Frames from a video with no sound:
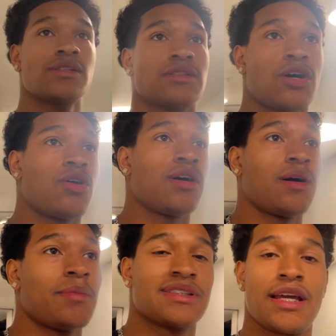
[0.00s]
So uh, um,
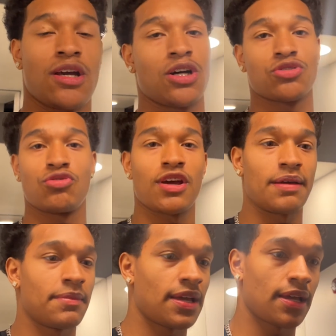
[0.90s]
I'm gonna take y'all through
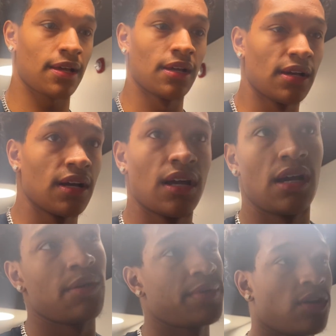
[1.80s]
that, man.
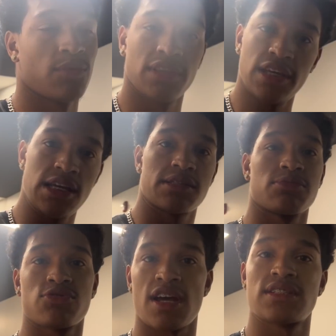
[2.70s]
We're gonna relieve some
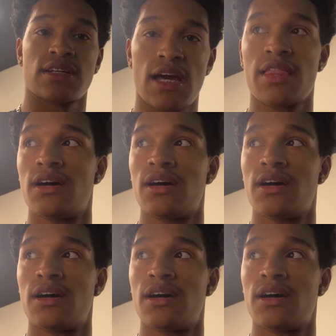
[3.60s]
stress together.